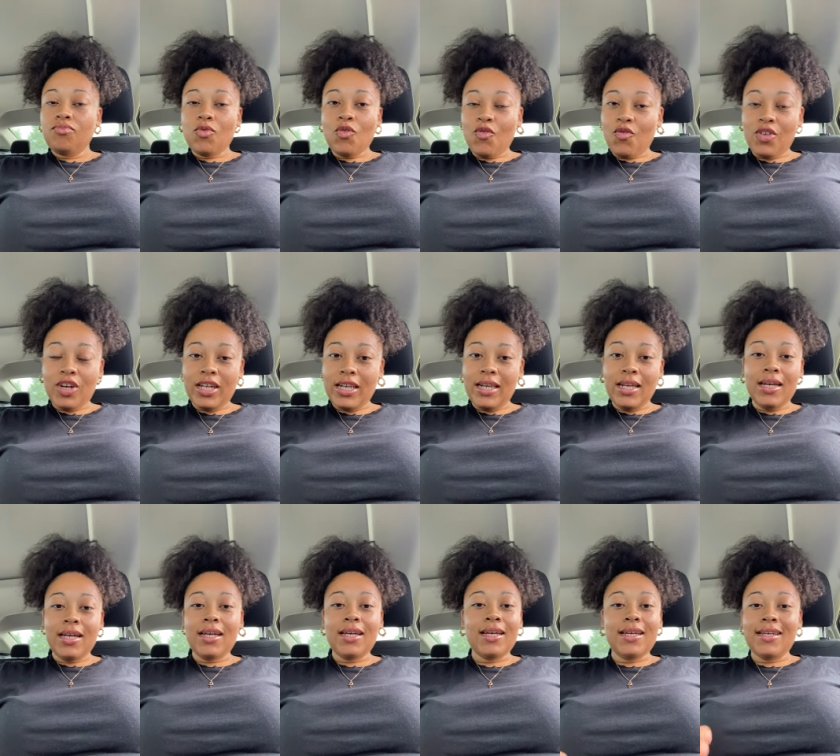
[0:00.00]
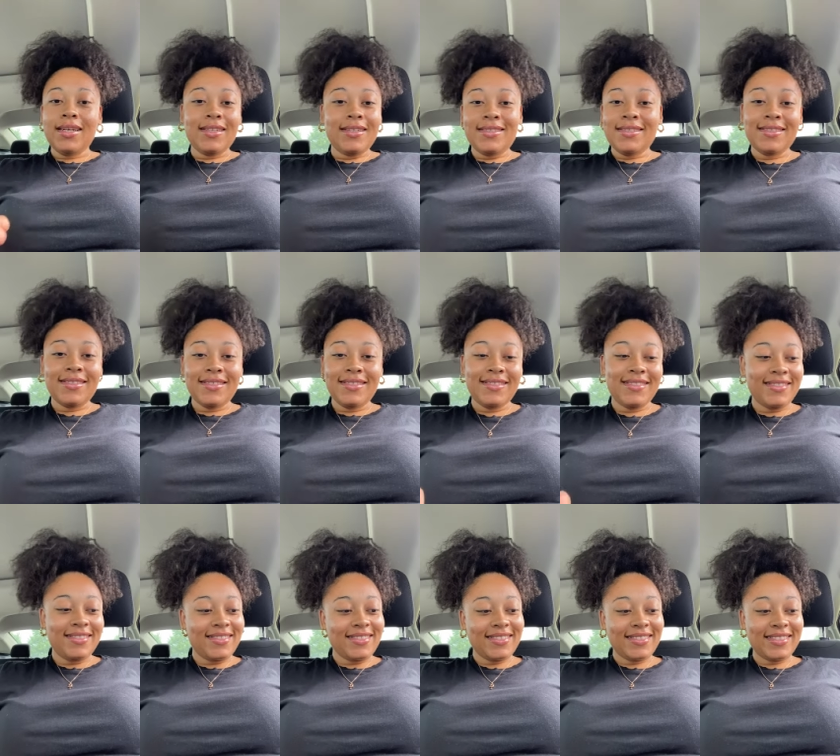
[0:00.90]
really
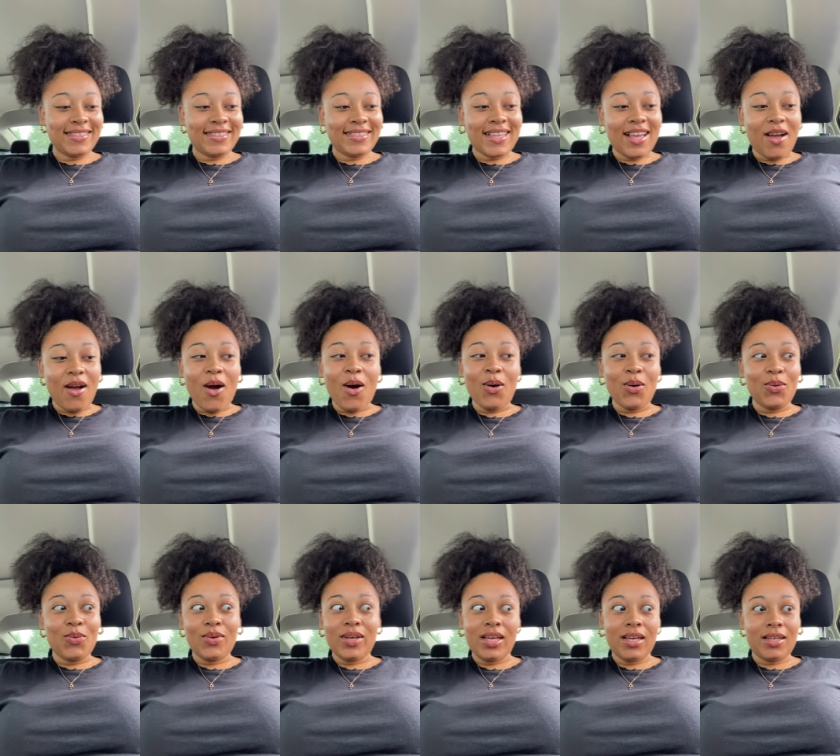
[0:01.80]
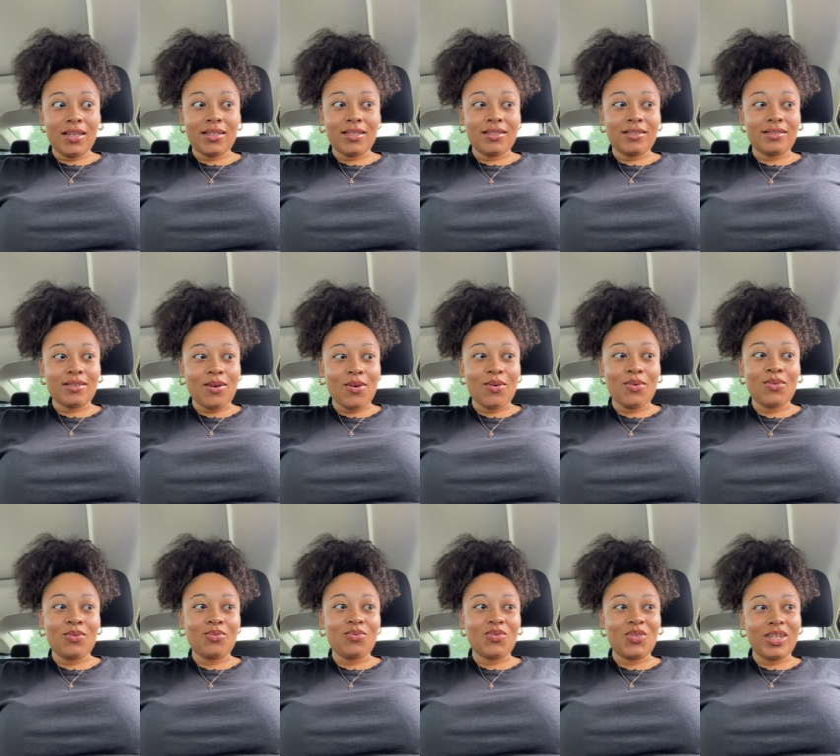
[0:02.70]
hone in
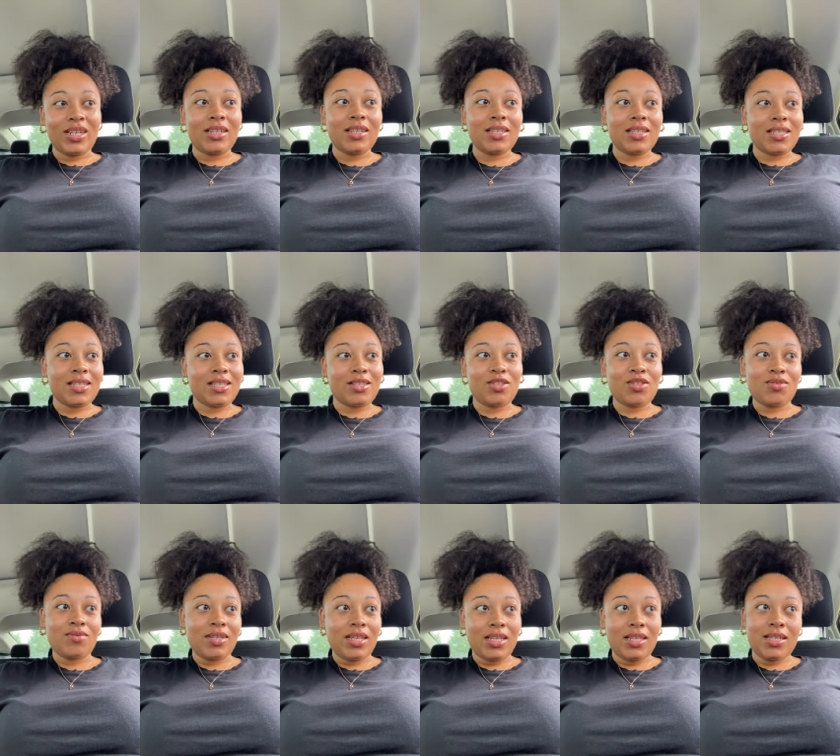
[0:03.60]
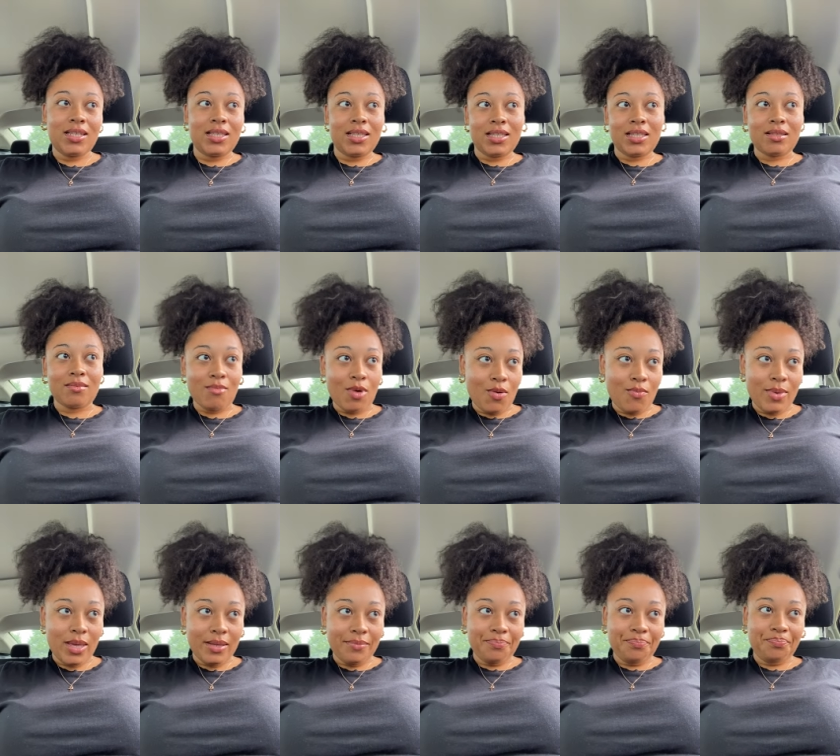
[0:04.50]
on what it is that you need in this
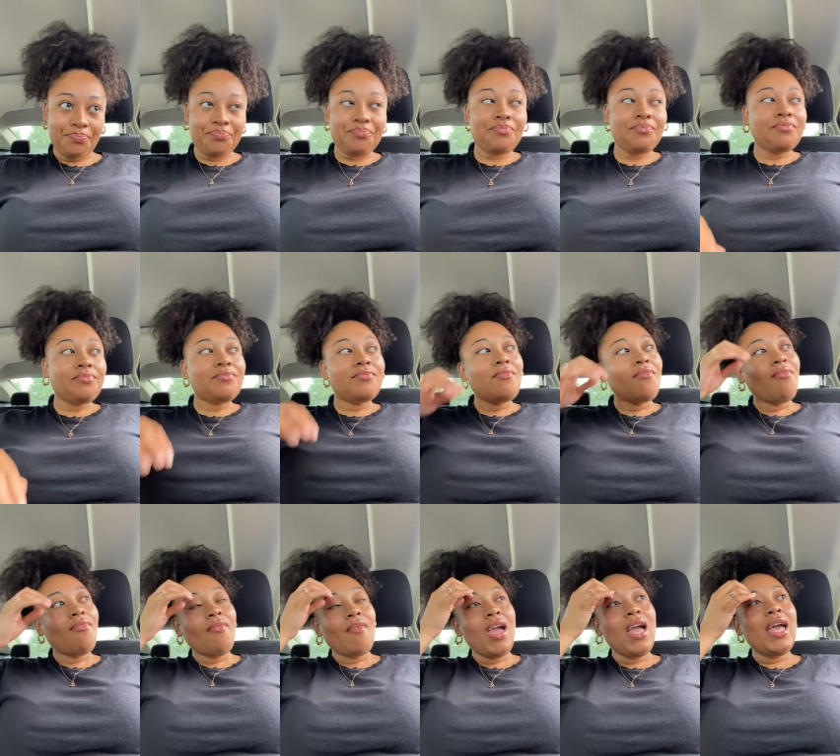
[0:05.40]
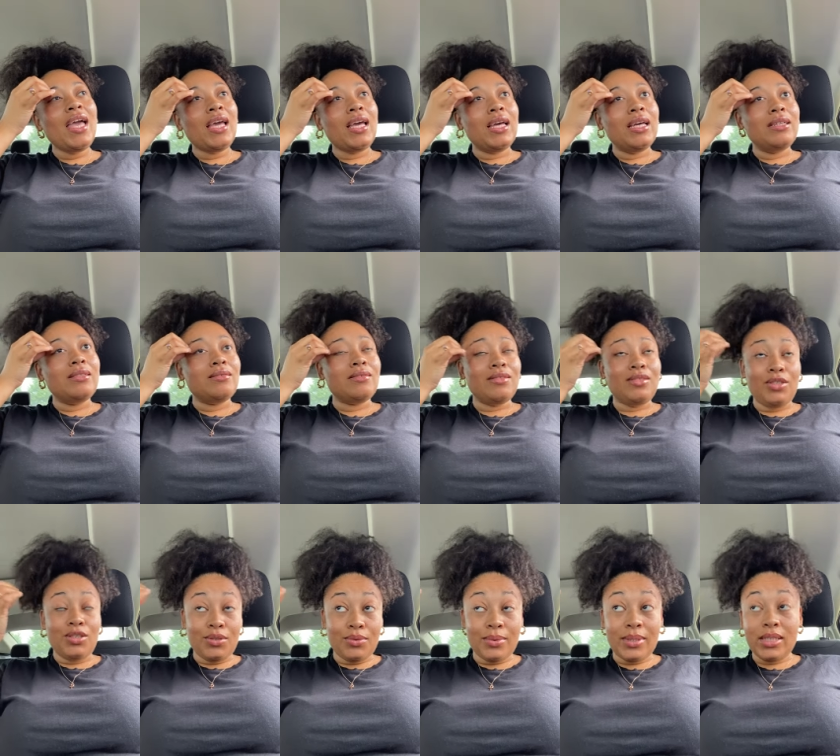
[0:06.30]
moment and
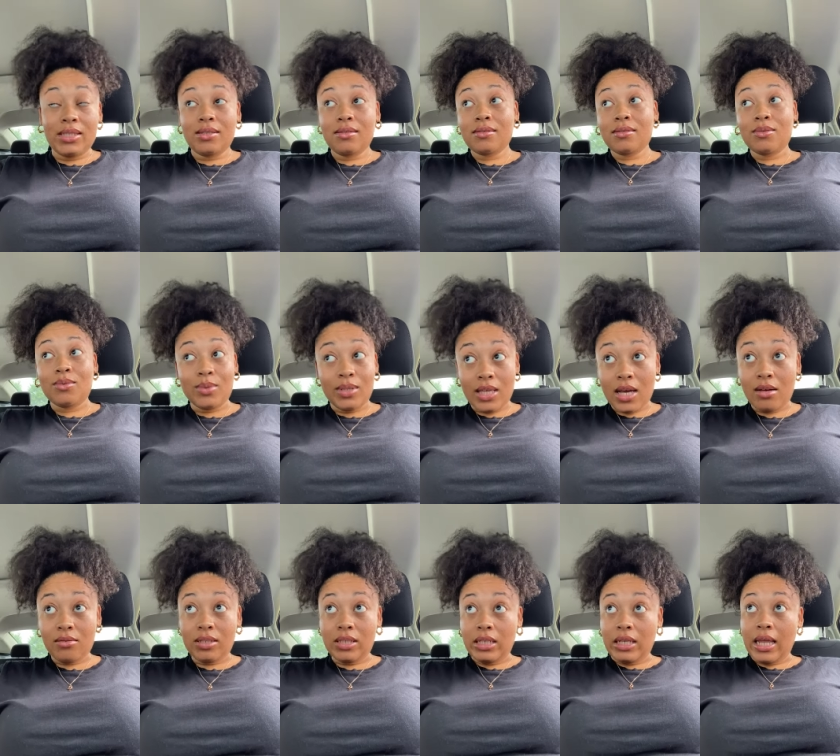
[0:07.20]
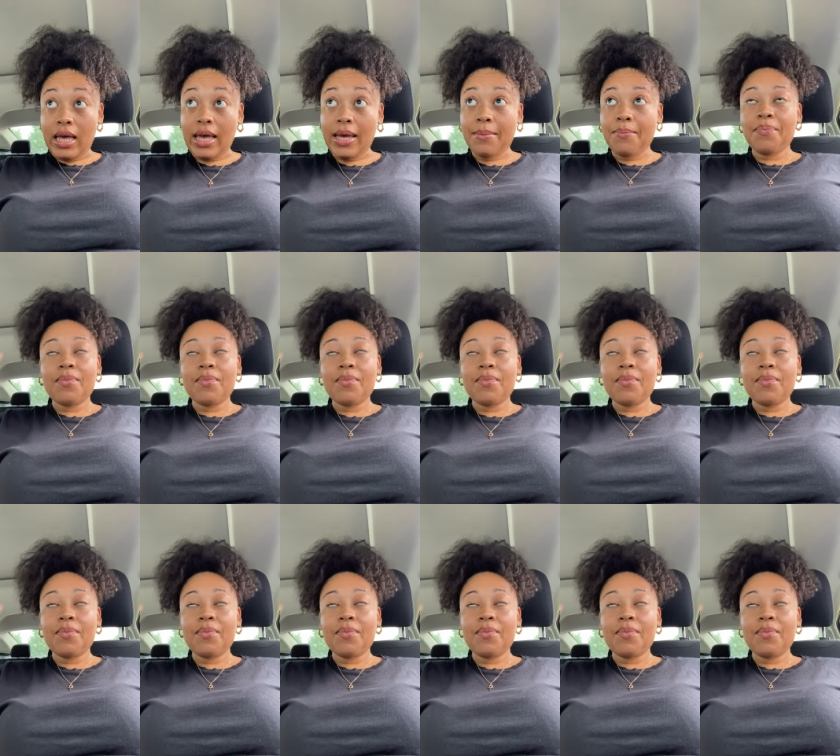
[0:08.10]
do it without delay